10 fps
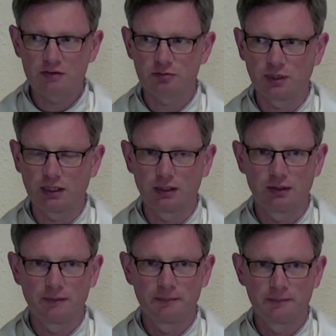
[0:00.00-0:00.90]
me."
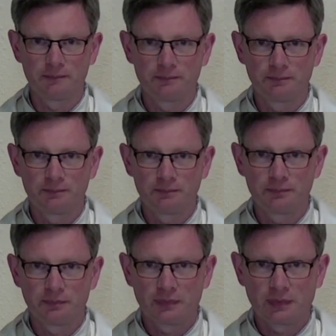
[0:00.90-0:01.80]

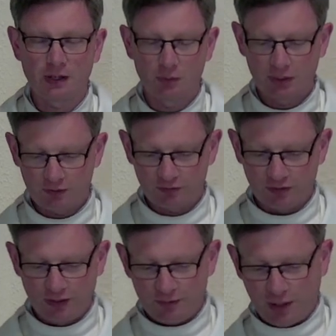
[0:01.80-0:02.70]
Now we think of
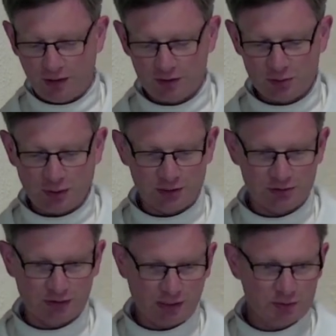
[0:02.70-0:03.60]
parish pastoral
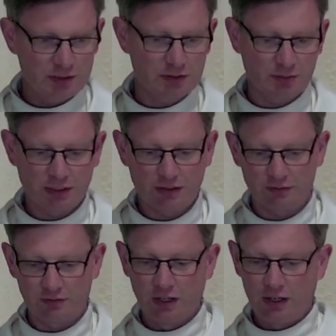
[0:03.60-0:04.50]
councils, or we think of
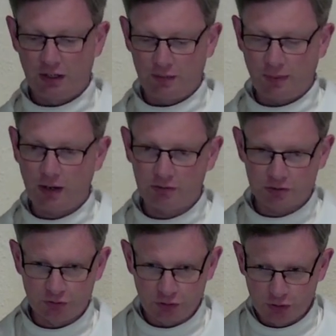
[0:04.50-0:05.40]
uh, parish
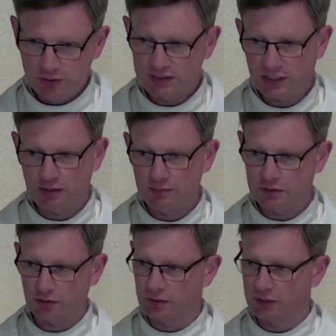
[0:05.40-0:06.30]
renewal schemes, or
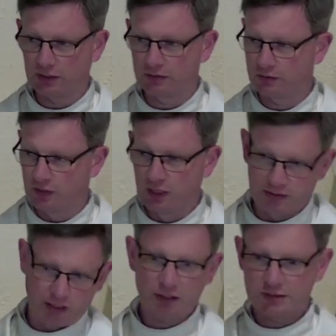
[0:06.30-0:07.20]
we think of
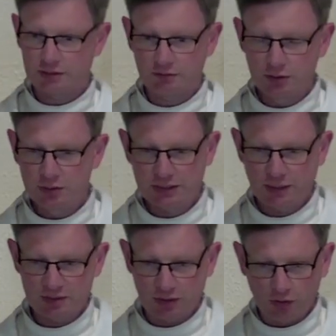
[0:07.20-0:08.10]
diocesan renewal schemes,
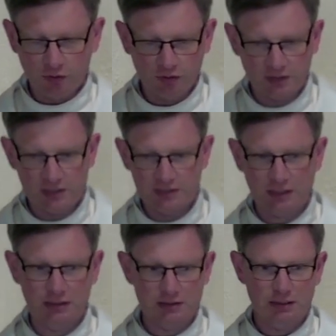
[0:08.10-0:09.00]
and all of these
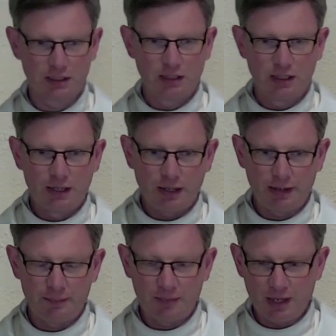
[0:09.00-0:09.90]
things.
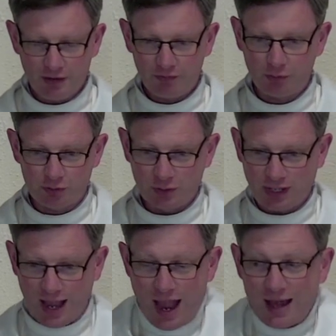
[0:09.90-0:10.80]
Um, if we're doing
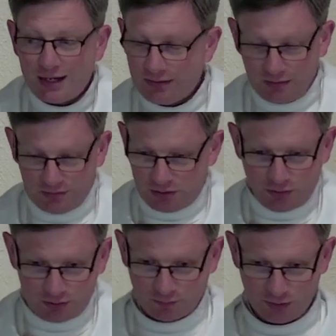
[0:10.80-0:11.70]
any
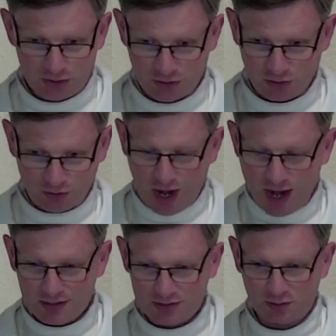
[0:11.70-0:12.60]
sort of mission or
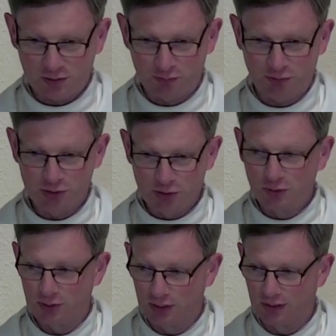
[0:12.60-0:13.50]
any sort of renewal,